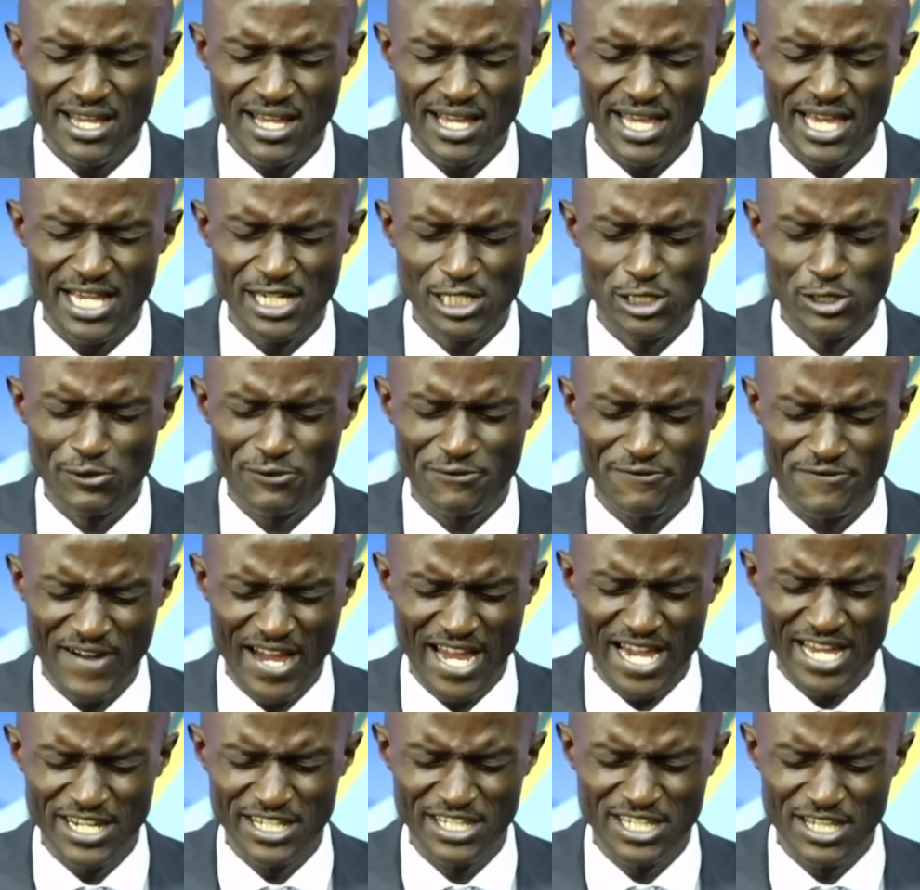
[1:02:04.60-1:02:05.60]
and to
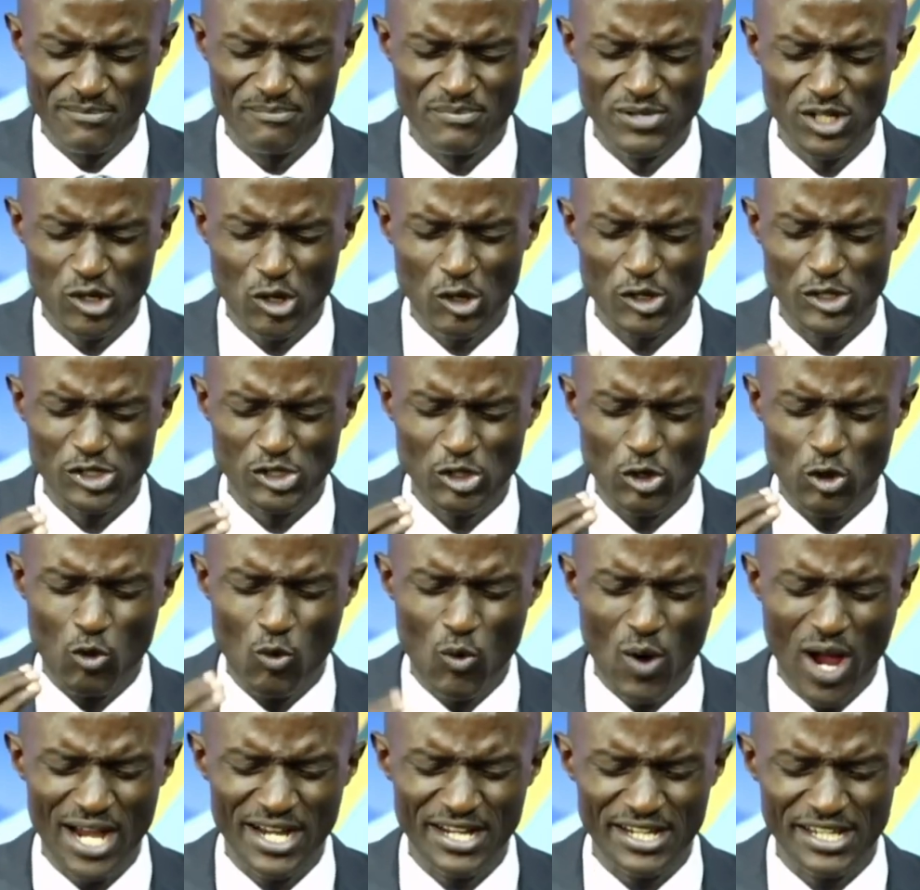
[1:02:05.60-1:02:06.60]
find them, because your
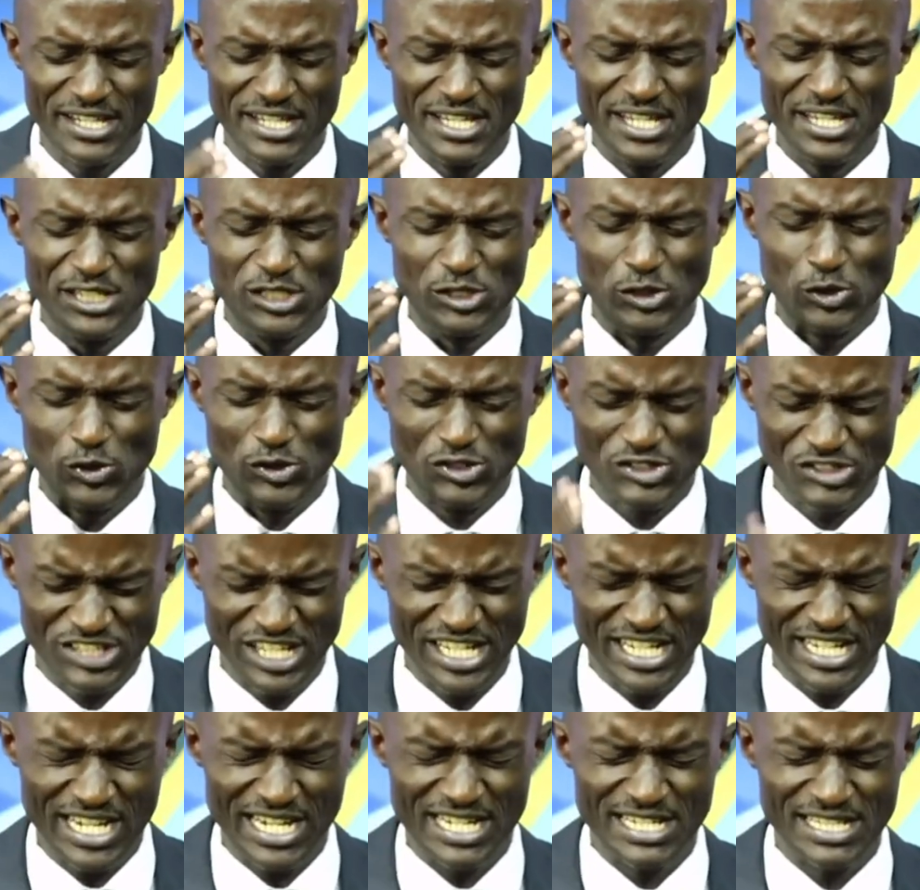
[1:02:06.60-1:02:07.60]
work is to
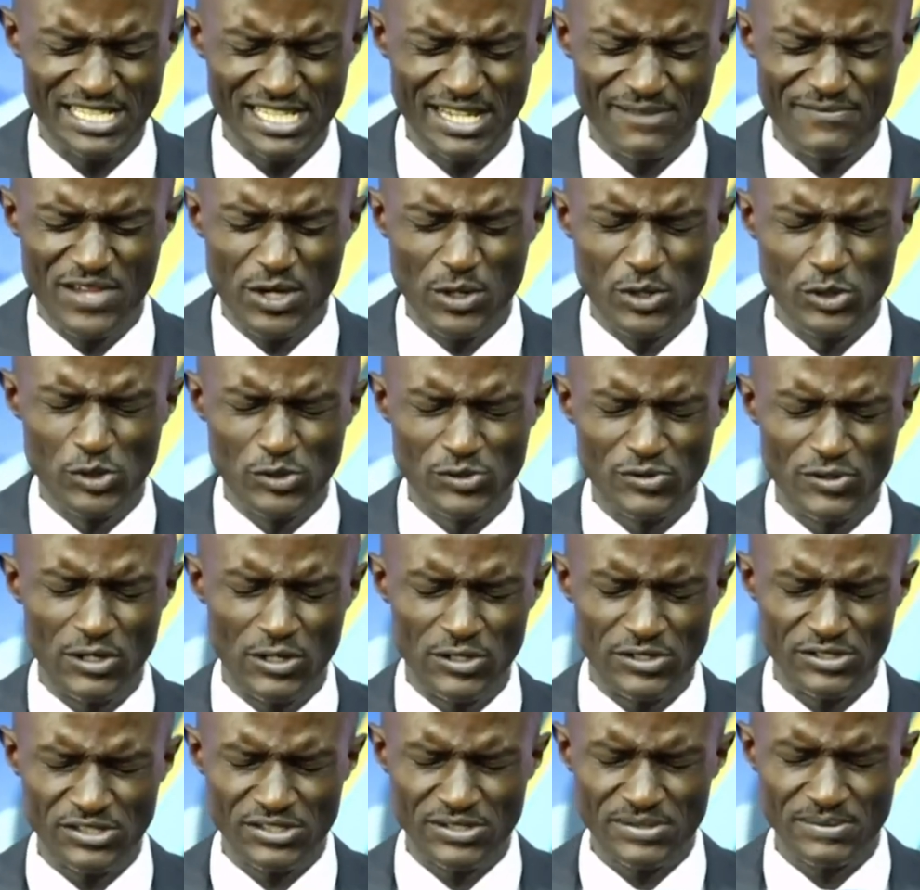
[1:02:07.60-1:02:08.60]
seek and save that which was
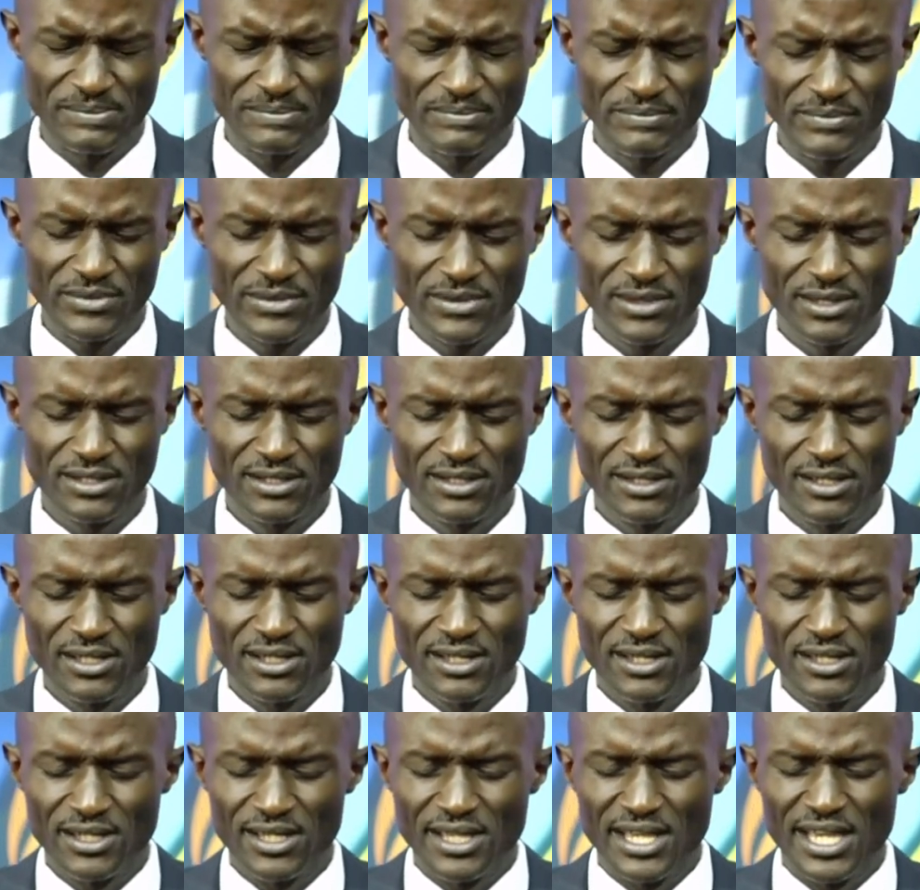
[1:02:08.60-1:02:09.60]
lost.
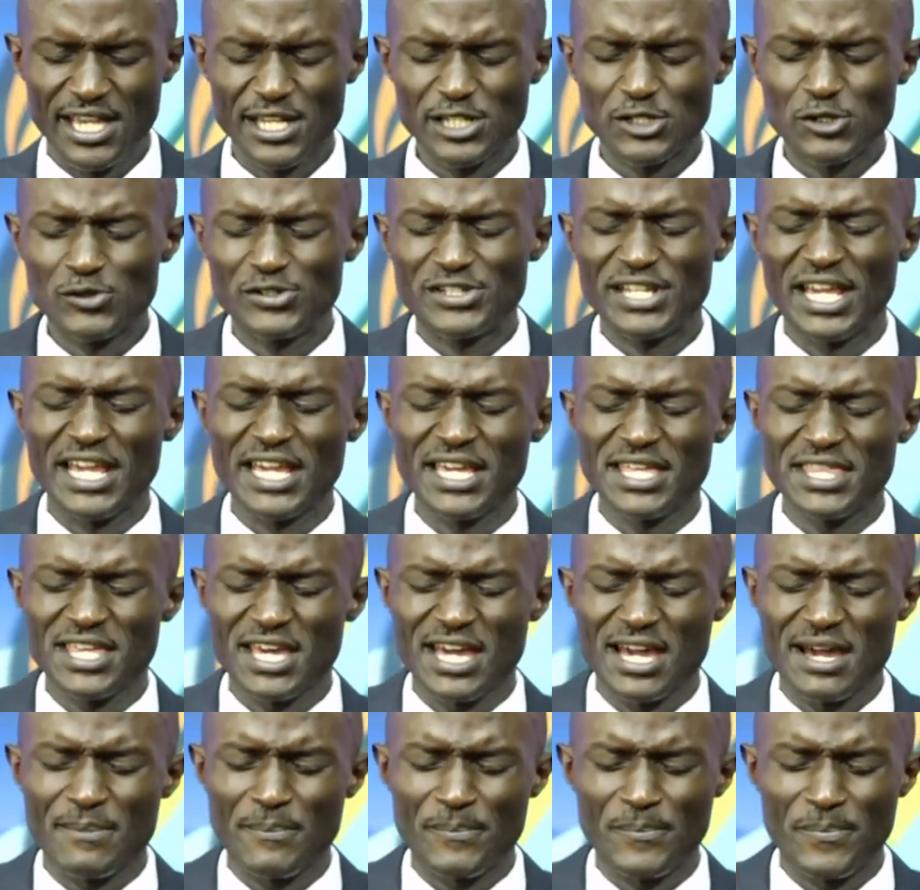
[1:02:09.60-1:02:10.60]
And today
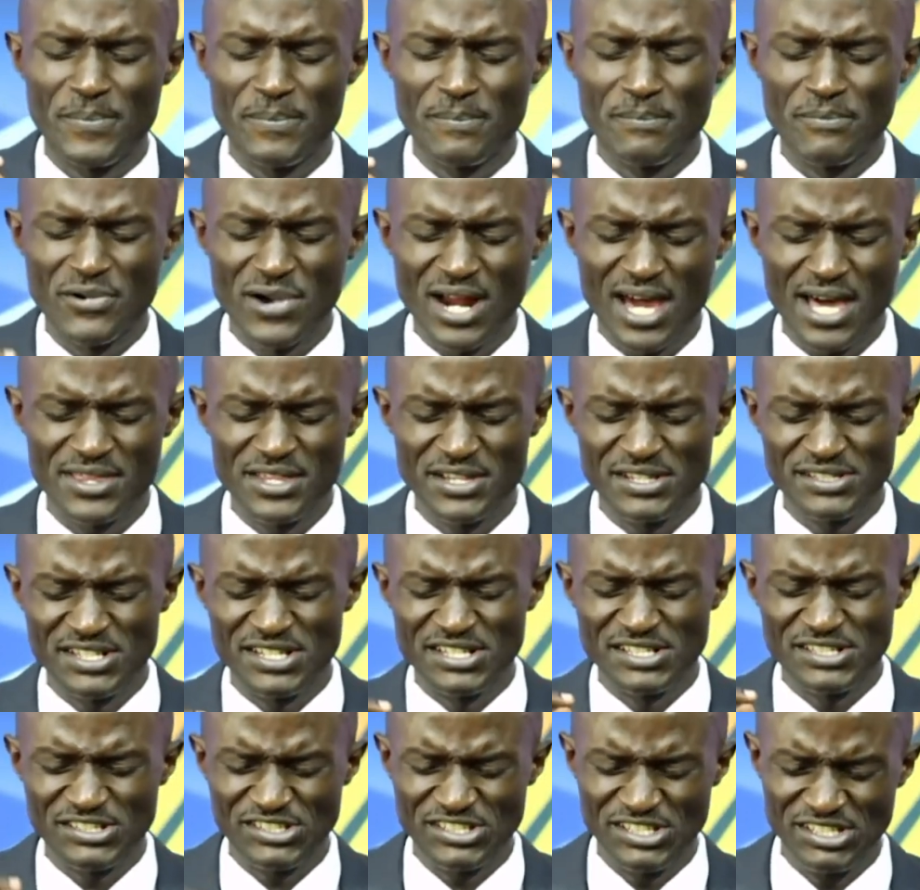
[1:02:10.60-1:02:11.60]
there are brothers
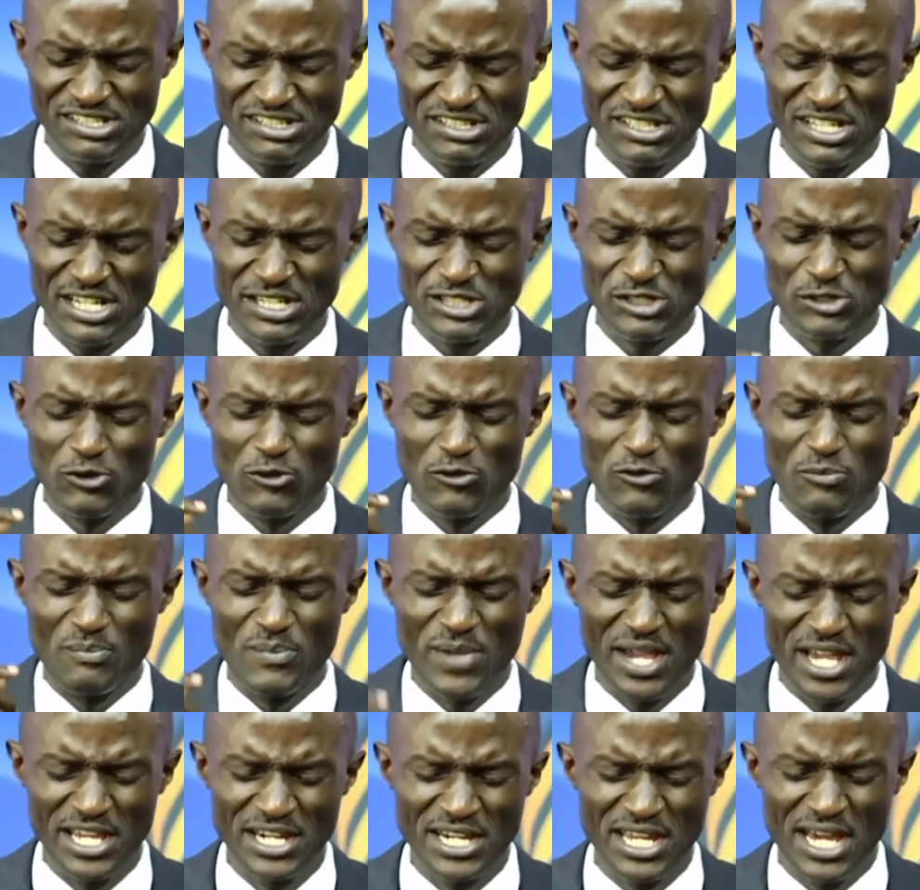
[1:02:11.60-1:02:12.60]
and sisters who've
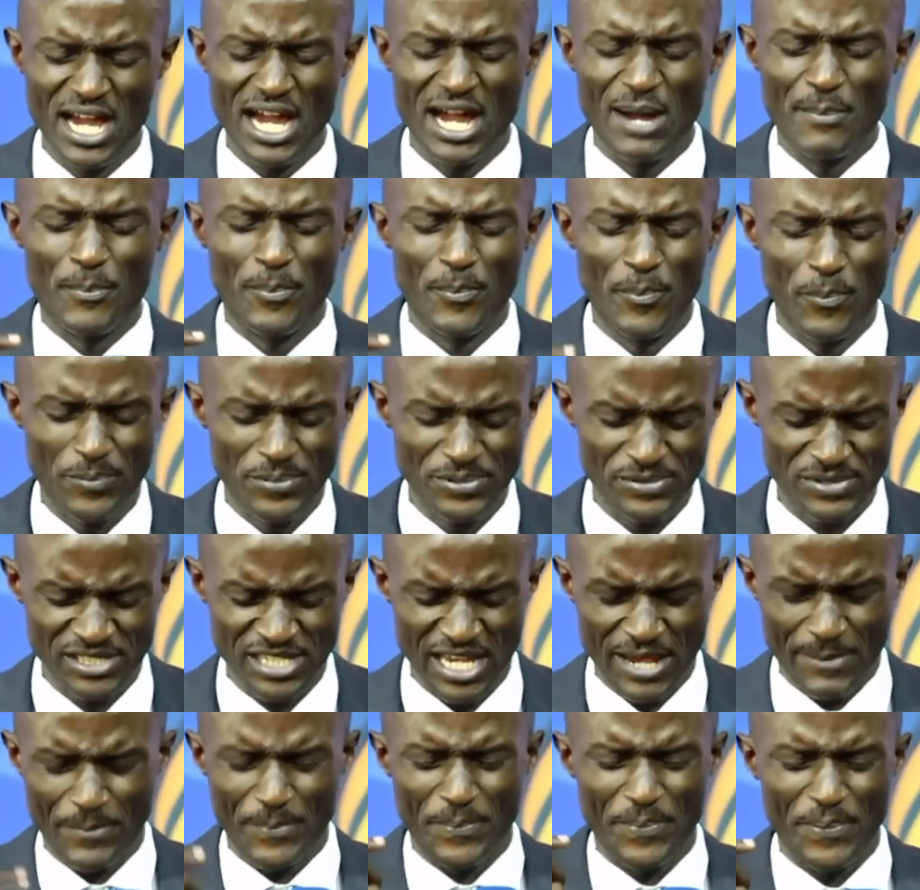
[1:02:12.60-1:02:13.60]
made a
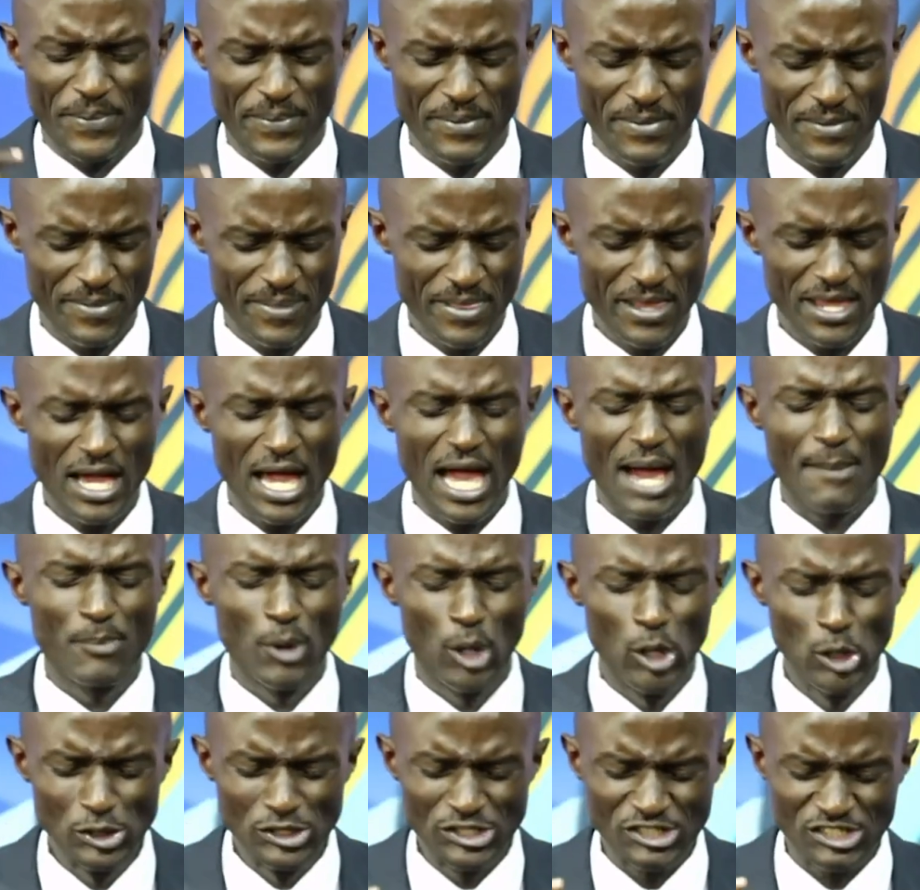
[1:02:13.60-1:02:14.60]
step, a
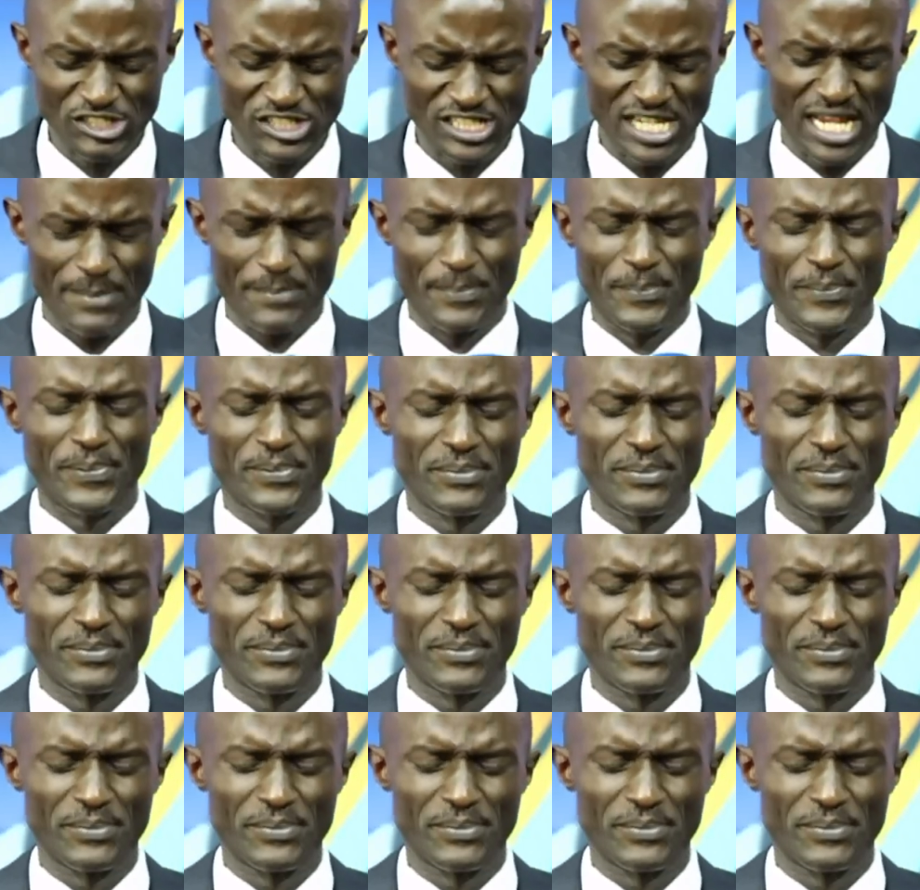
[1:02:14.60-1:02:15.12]
bold step,